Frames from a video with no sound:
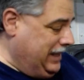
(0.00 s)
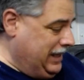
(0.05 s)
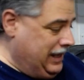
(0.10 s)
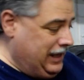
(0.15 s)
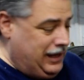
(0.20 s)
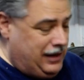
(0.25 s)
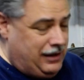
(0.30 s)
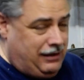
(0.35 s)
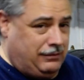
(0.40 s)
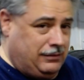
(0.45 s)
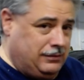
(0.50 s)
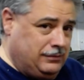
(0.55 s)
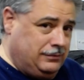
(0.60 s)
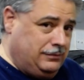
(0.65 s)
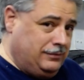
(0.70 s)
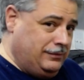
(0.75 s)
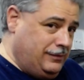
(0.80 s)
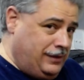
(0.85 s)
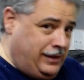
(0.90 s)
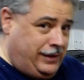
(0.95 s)

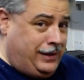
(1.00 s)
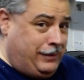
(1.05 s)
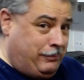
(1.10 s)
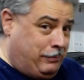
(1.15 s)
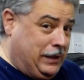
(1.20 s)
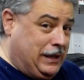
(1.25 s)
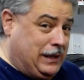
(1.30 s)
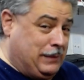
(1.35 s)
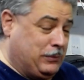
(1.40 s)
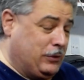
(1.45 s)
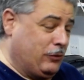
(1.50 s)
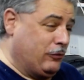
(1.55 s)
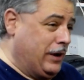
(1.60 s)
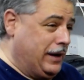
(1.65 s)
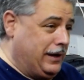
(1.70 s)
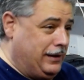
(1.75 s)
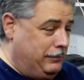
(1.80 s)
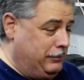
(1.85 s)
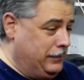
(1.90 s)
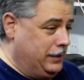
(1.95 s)
pick up the
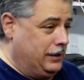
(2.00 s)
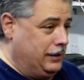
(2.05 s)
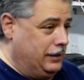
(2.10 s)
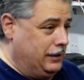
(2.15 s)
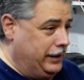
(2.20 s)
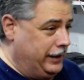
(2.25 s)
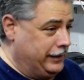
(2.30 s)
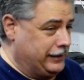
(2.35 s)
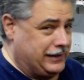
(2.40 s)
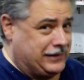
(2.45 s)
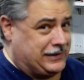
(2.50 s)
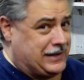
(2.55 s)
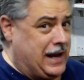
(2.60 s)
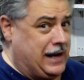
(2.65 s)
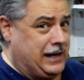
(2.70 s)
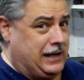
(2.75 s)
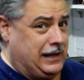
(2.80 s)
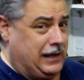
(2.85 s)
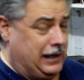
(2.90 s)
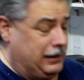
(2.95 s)
red. I'm a
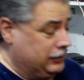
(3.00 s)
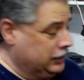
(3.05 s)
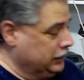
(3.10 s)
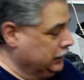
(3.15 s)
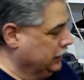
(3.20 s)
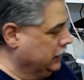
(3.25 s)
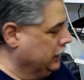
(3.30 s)
designer now.